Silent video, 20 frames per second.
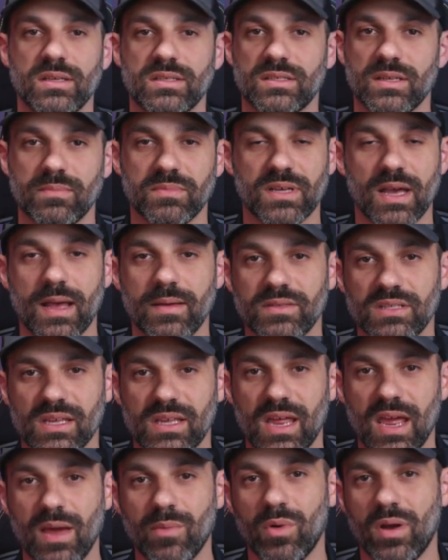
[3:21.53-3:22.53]
sometimes a
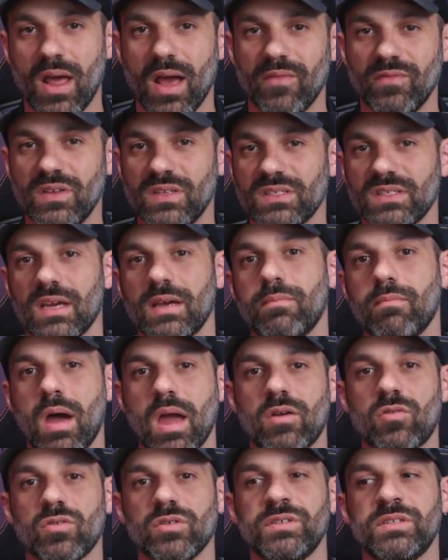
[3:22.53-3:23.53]
game would have these like
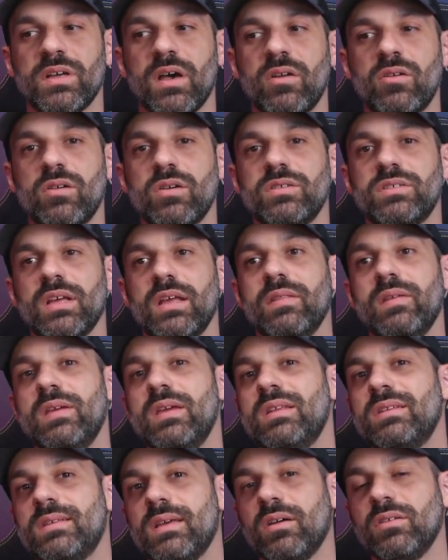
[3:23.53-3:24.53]
micro stutters, and the
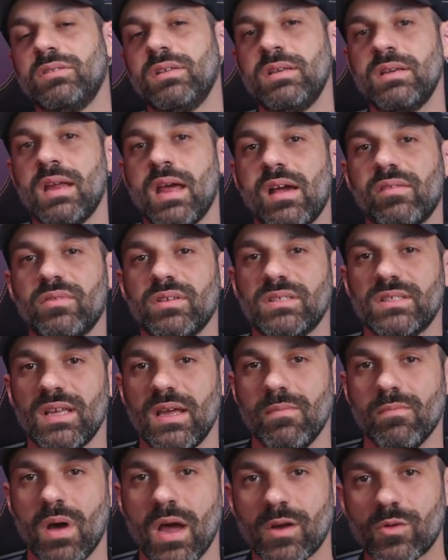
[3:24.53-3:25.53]
Intel didn't have the
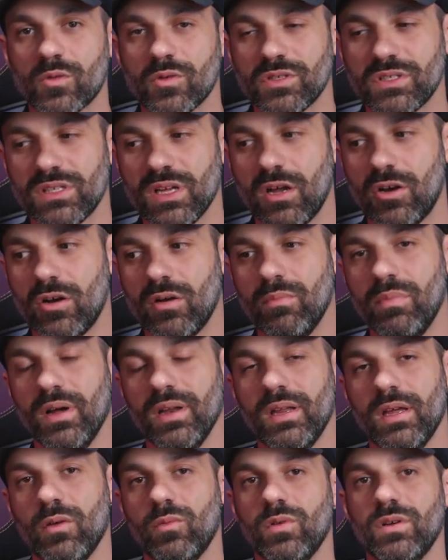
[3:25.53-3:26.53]
same micro stutter,
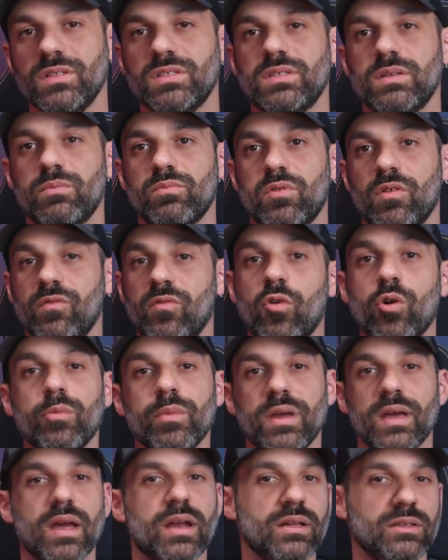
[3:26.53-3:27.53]
but it was
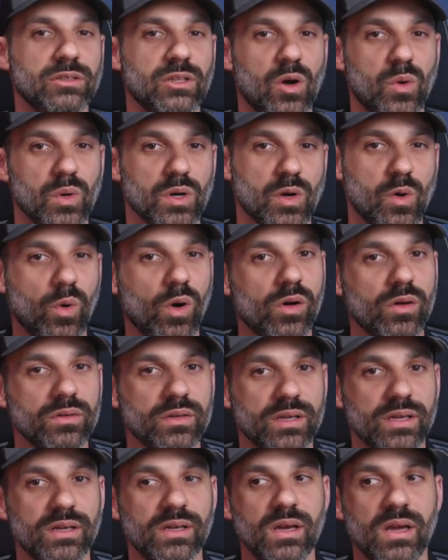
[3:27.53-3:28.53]
performing at a lower
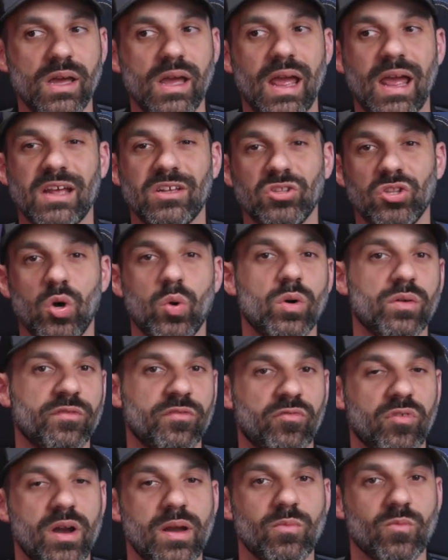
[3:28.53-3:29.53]
quality and lower
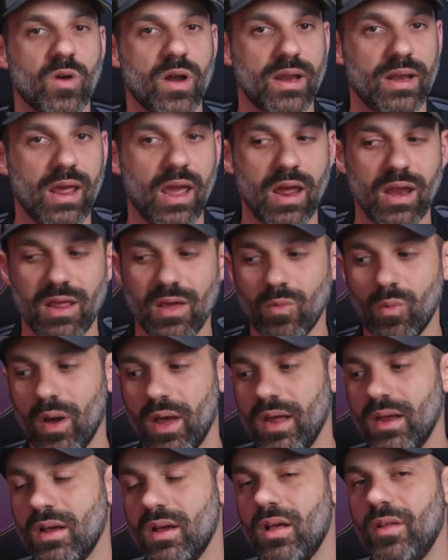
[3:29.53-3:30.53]
frame rate
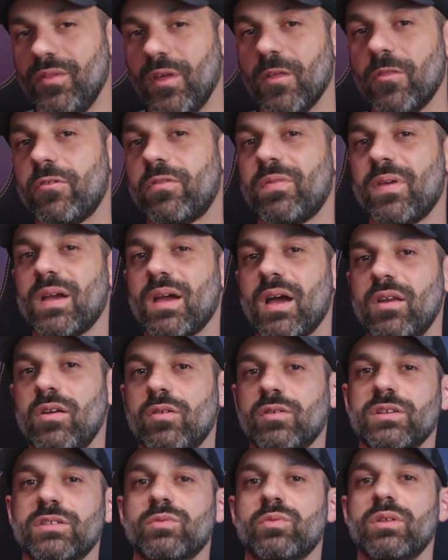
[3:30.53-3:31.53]
anyway. The other thing I
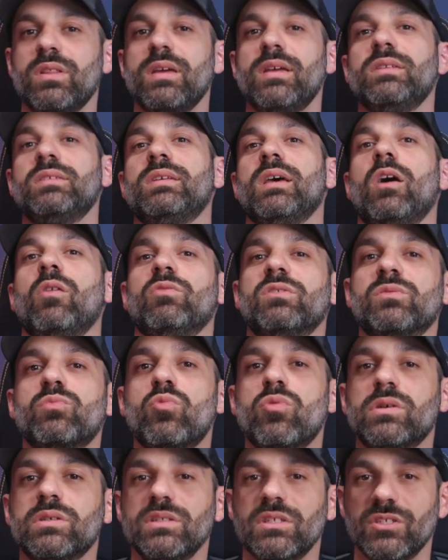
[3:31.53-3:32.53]
noticed with Intel was
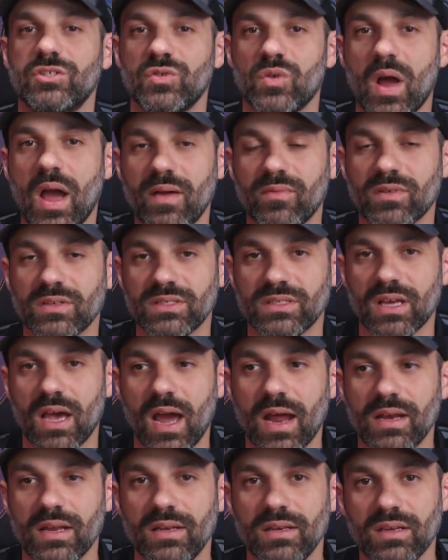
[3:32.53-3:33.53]
more on the driver
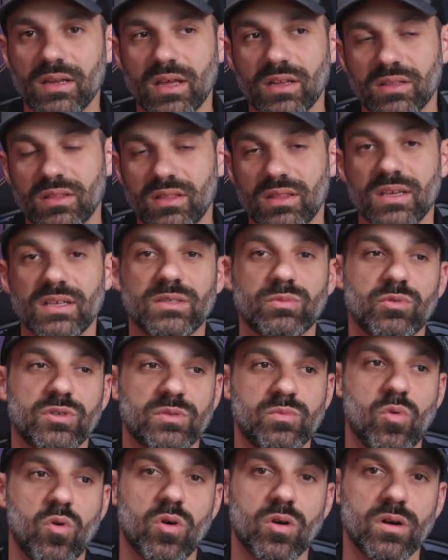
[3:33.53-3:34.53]
side, and this
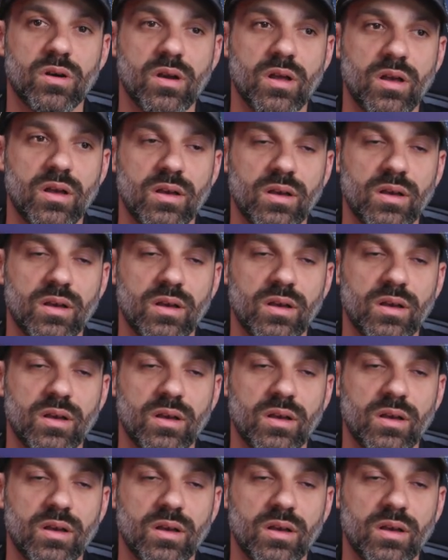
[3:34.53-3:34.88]
was more